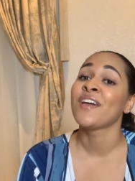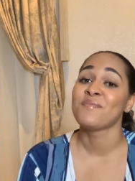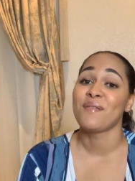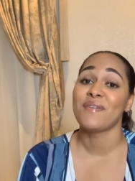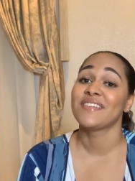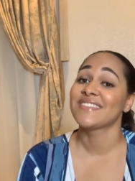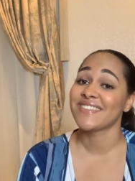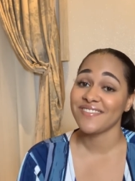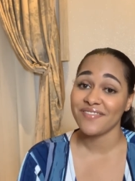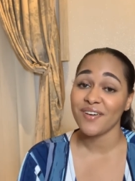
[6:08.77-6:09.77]
came about
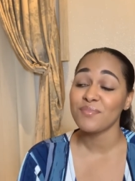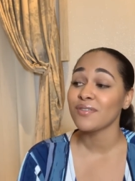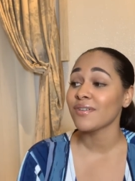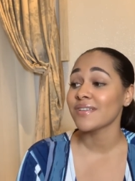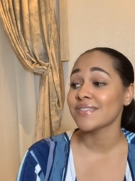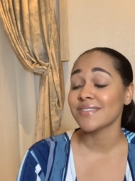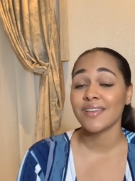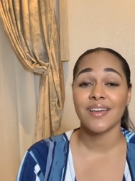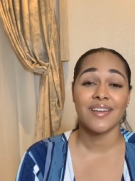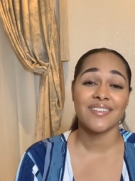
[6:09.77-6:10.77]
Ziva because
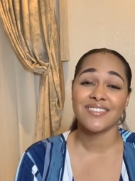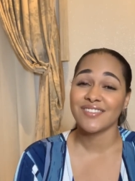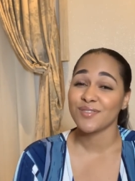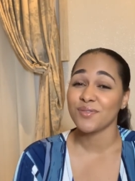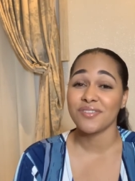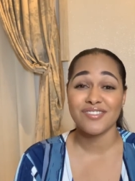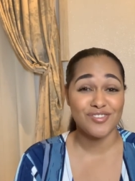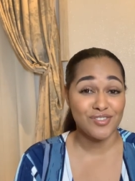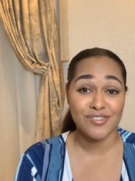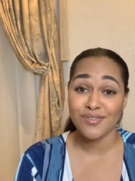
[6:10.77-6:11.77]
the story is
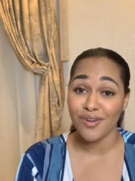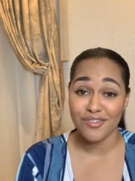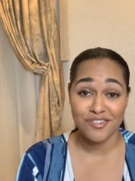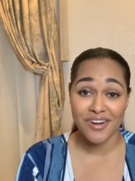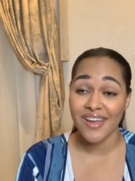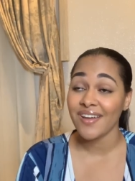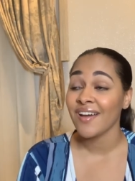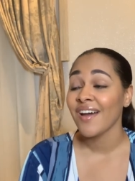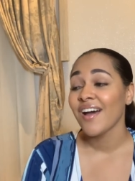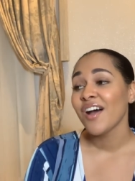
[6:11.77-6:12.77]
just not great.
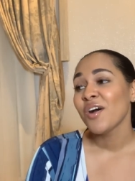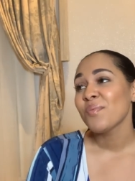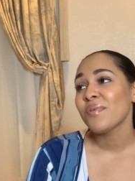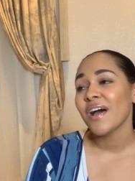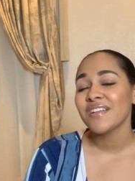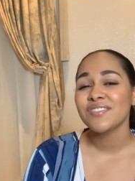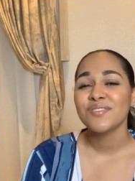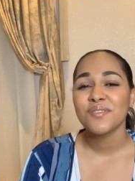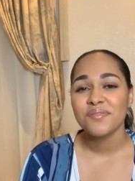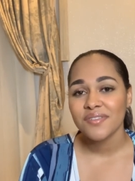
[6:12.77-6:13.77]
But I just
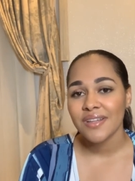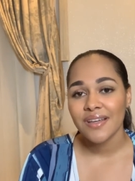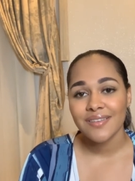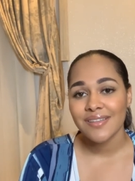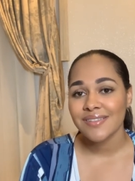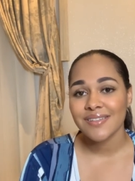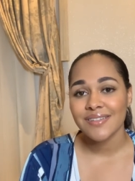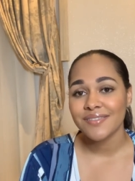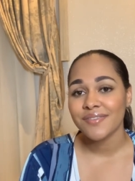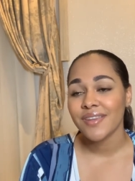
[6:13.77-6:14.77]
don't feel like there's a
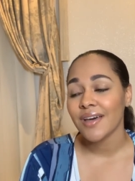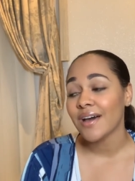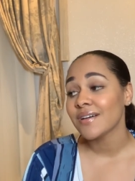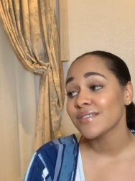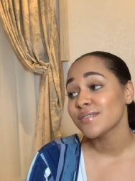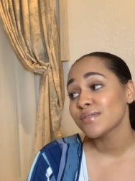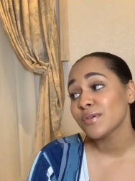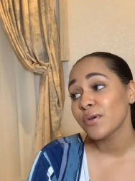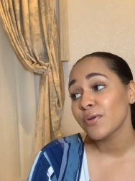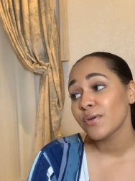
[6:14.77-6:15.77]
need for that.
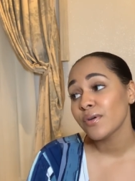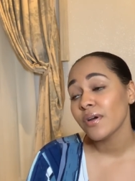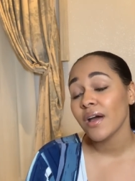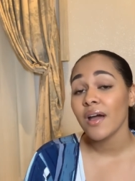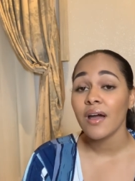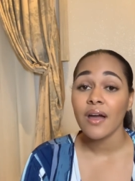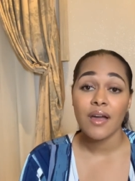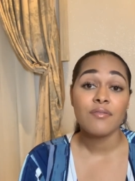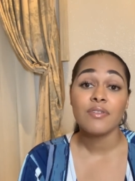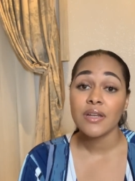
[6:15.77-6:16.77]
So I
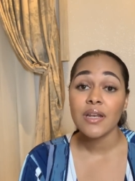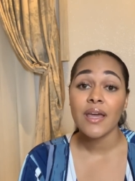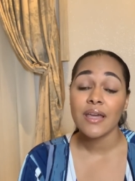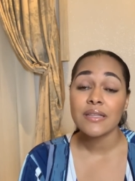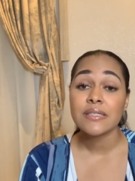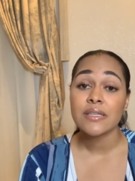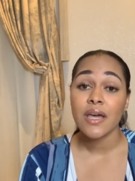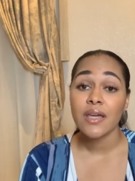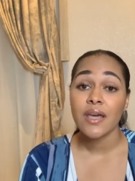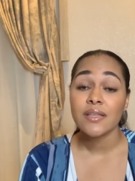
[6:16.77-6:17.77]
really like
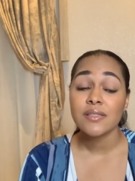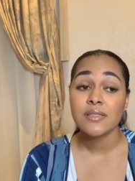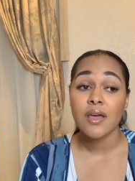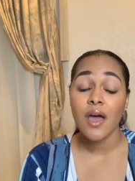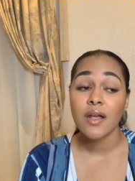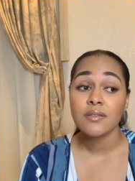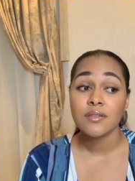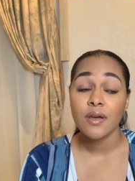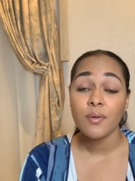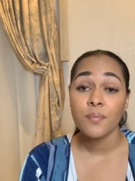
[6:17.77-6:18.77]
NCIS and
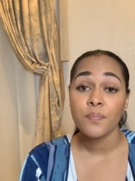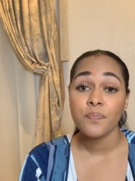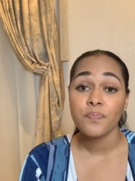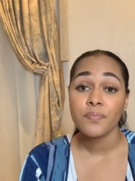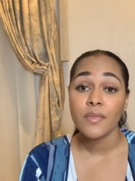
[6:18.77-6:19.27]
um,